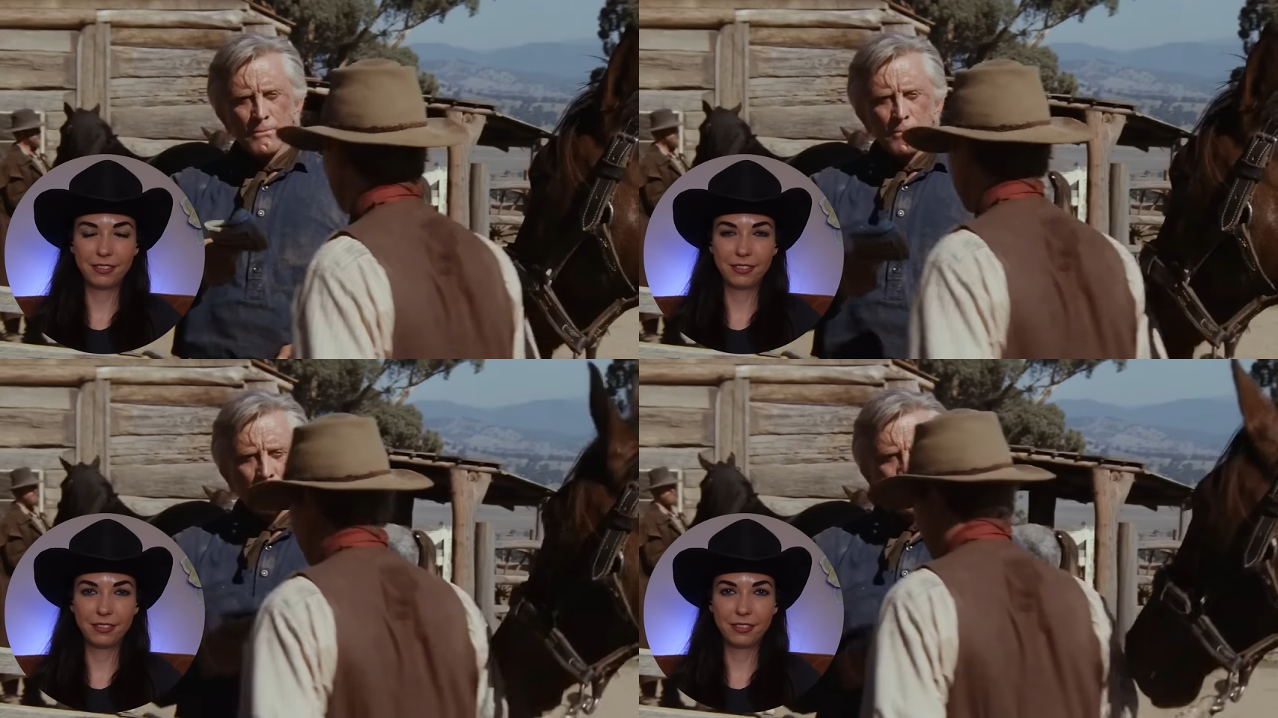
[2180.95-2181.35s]

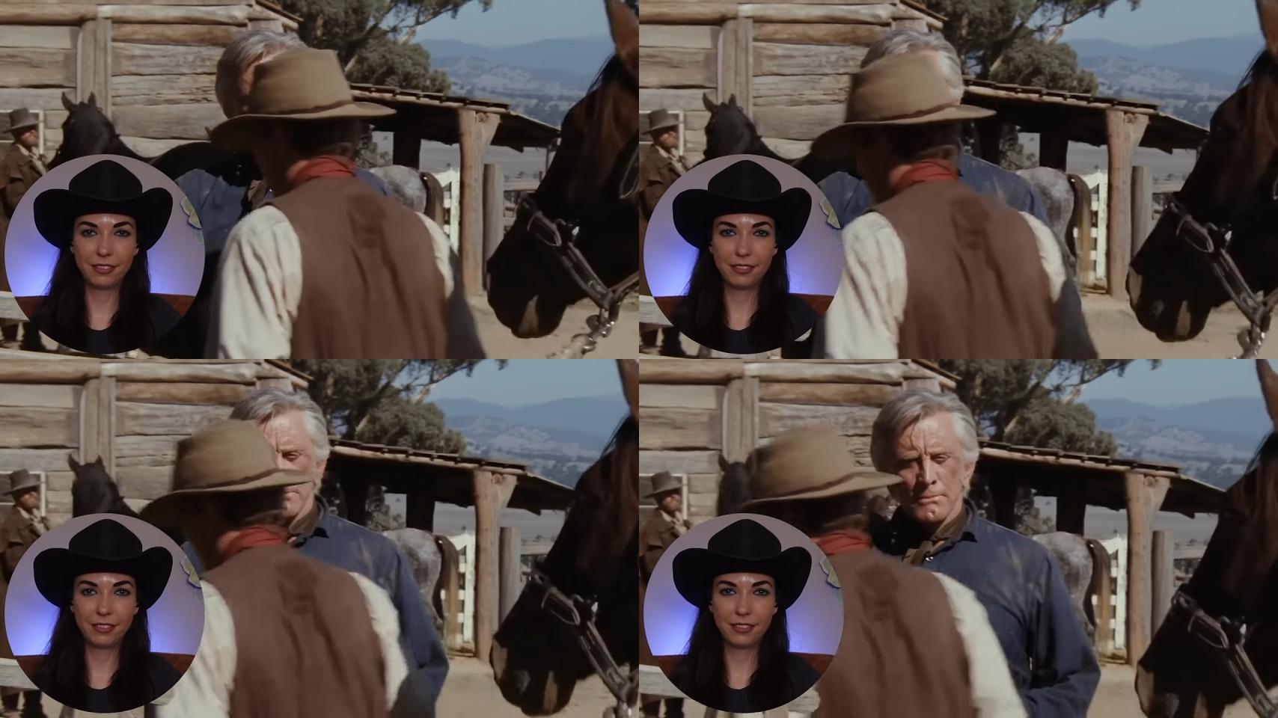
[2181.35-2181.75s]

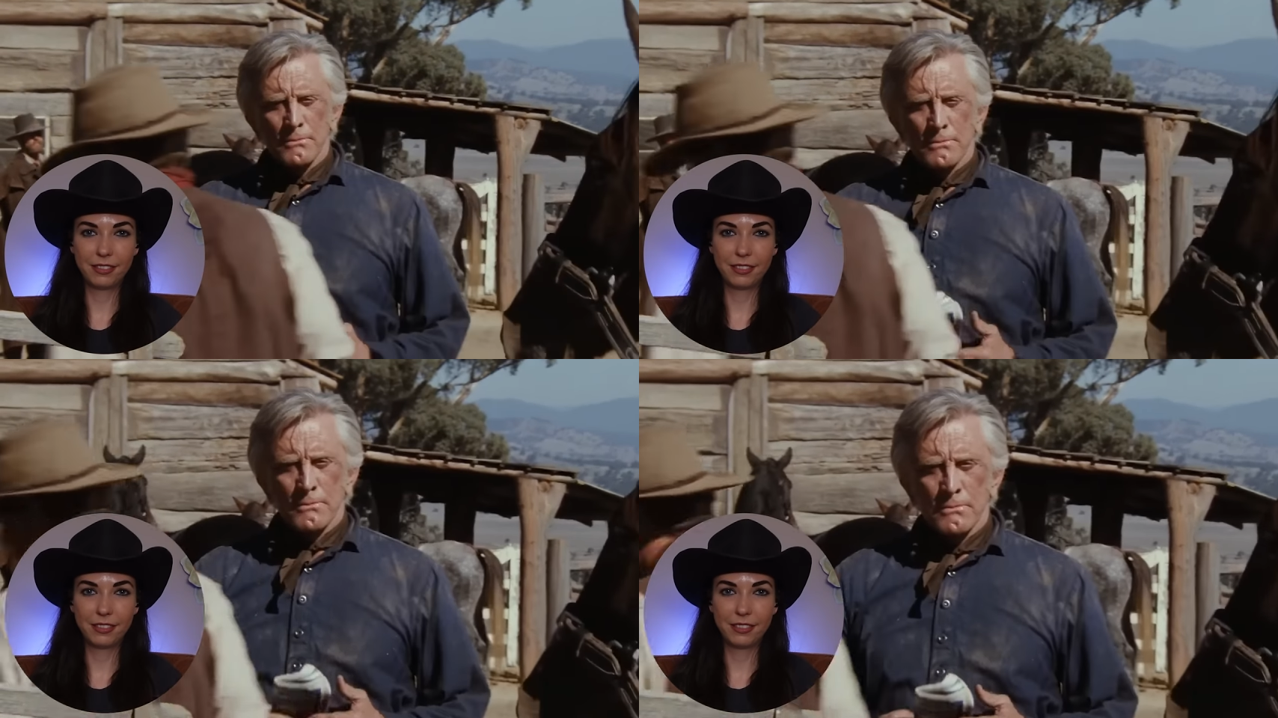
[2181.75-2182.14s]

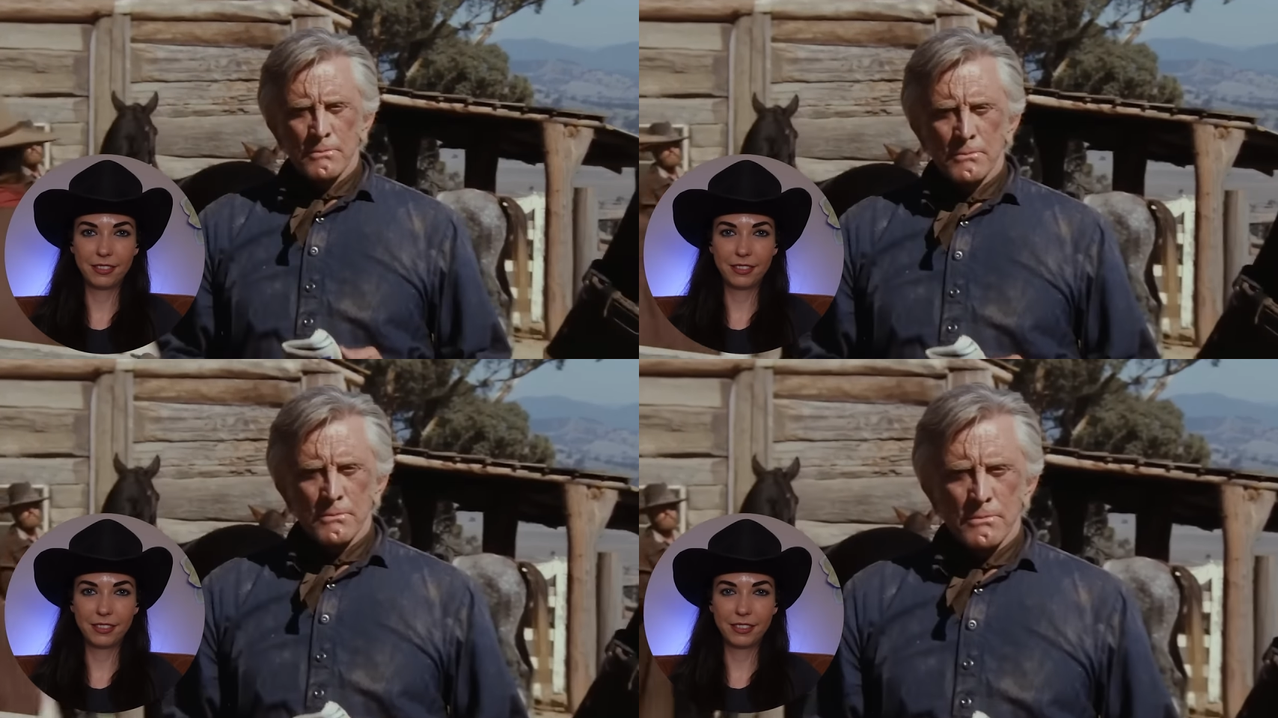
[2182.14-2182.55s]

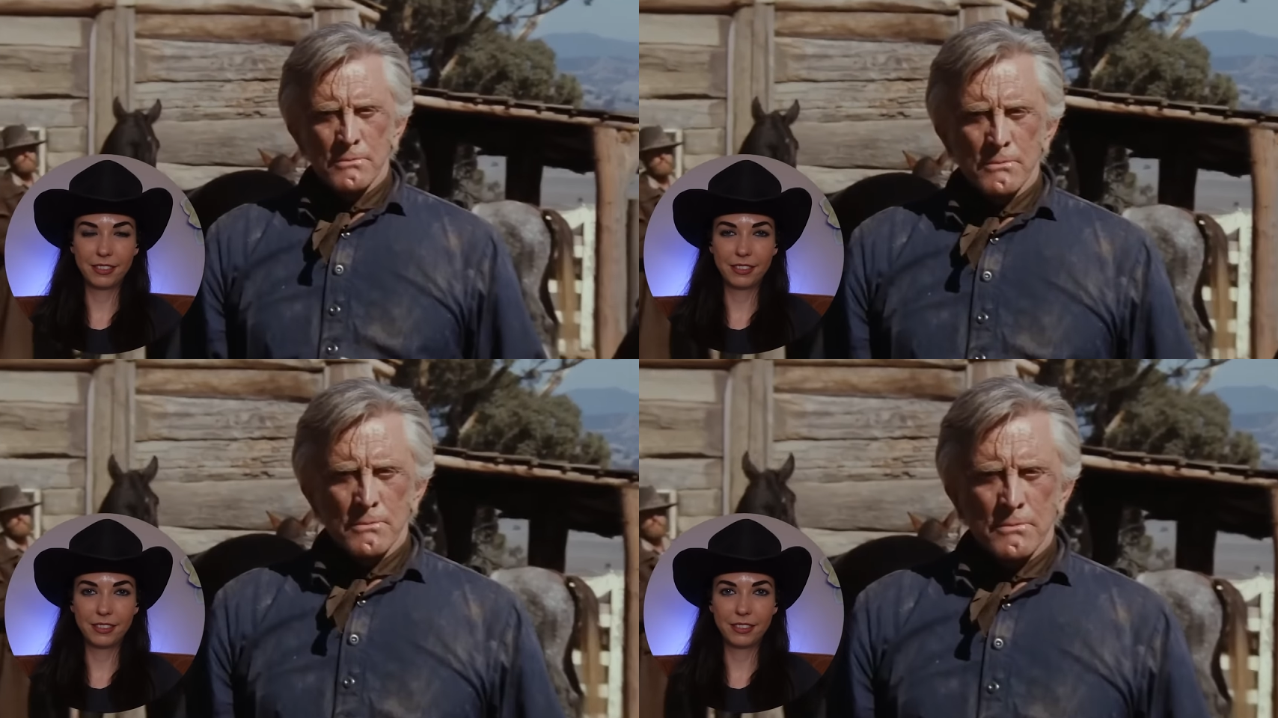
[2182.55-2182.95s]

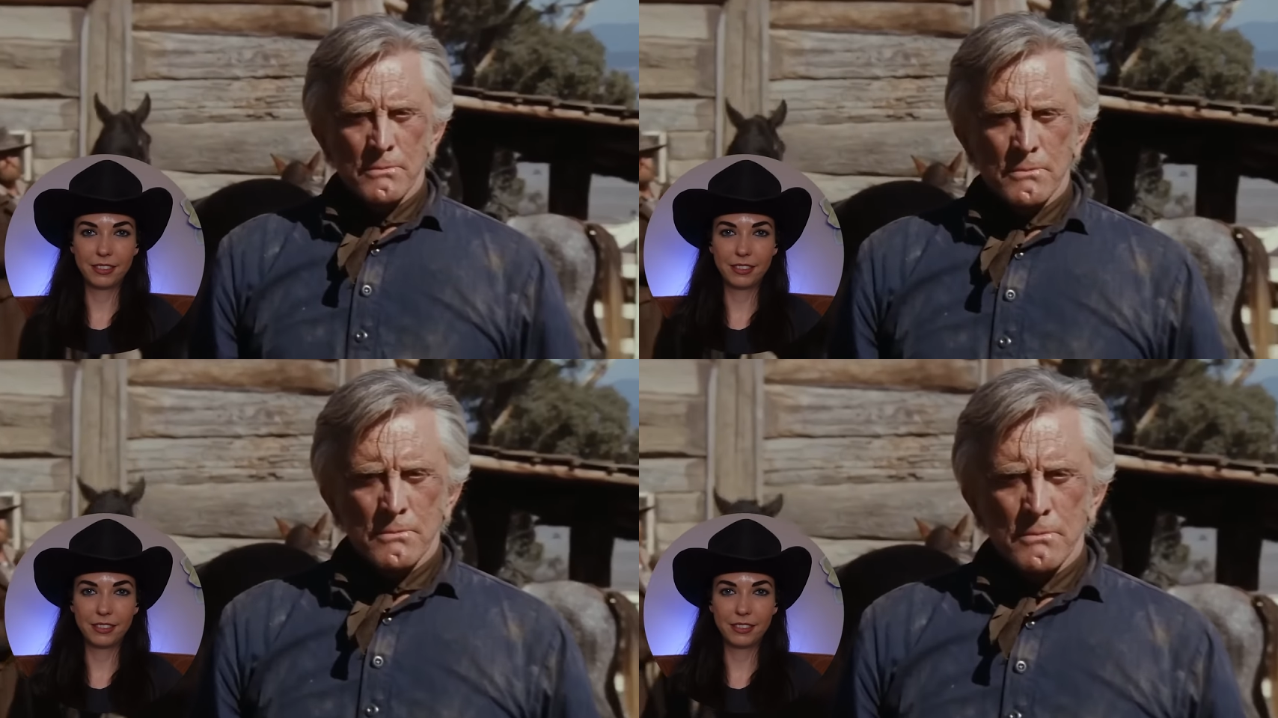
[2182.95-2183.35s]

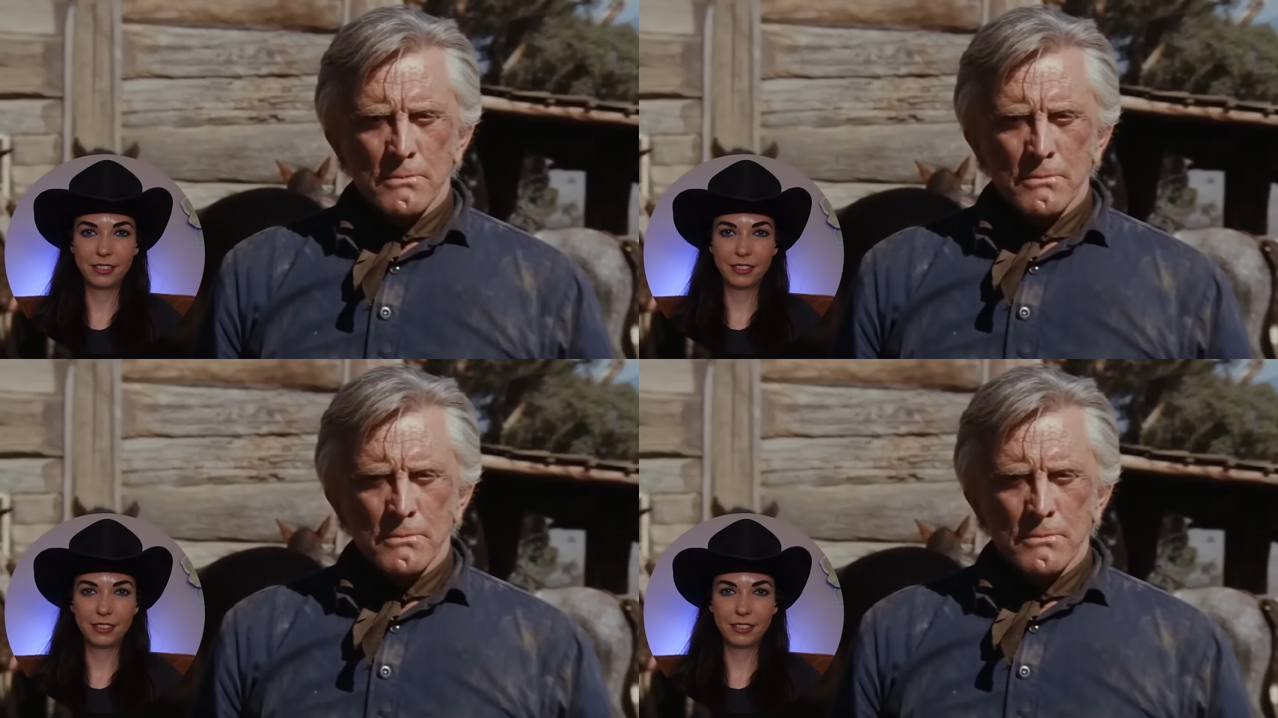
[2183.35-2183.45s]
(silence)